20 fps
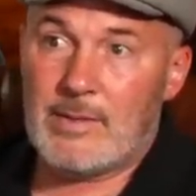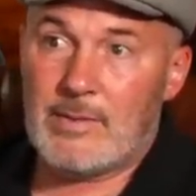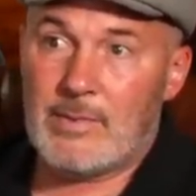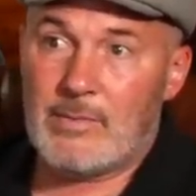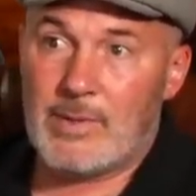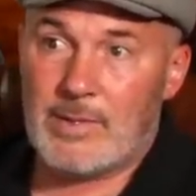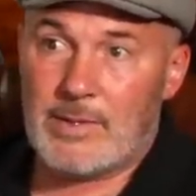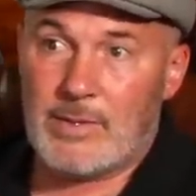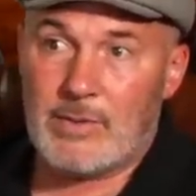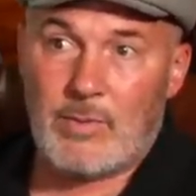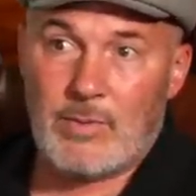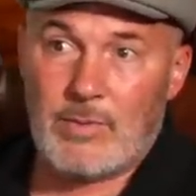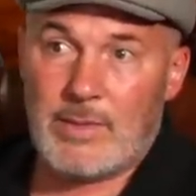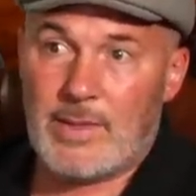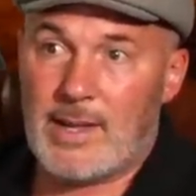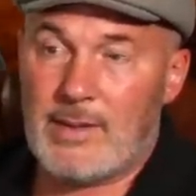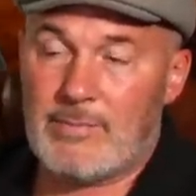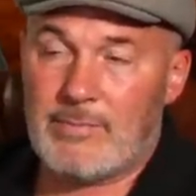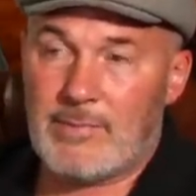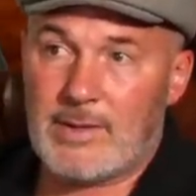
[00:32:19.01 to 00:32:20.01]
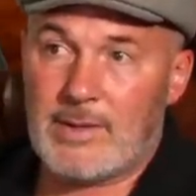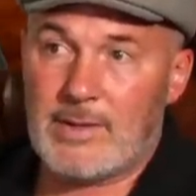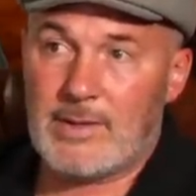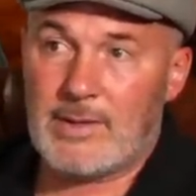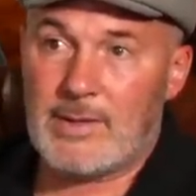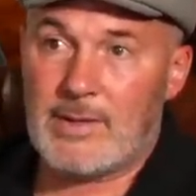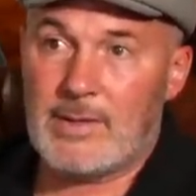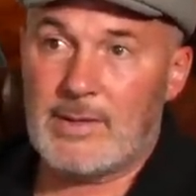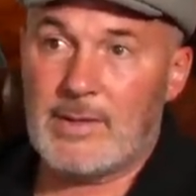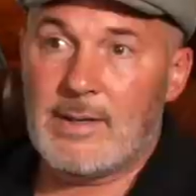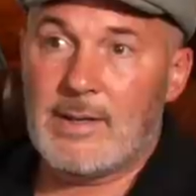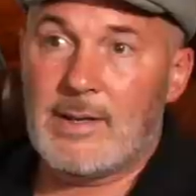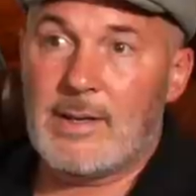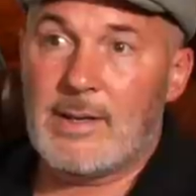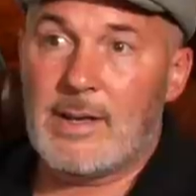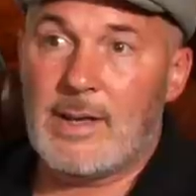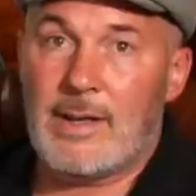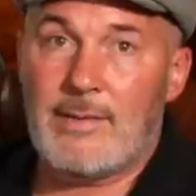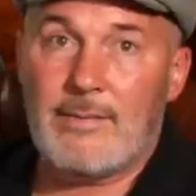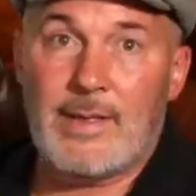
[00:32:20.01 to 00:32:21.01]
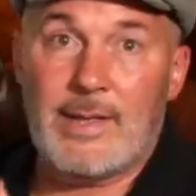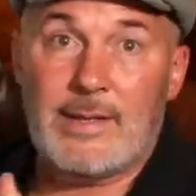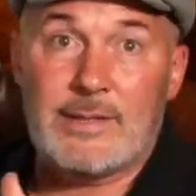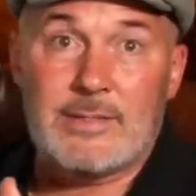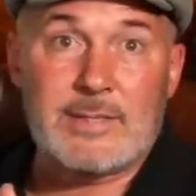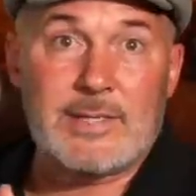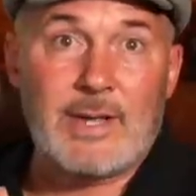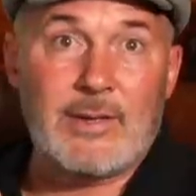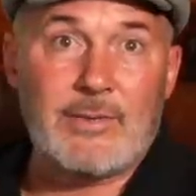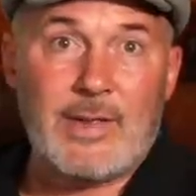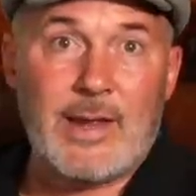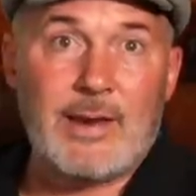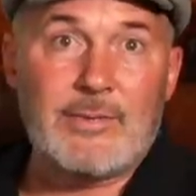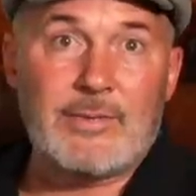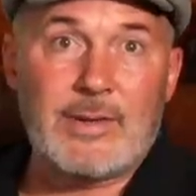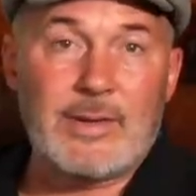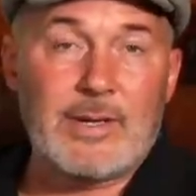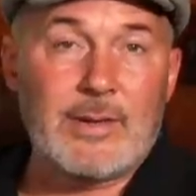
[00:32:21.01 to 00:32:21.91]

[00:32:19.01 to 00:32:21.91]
with North Africa, and then South Africa,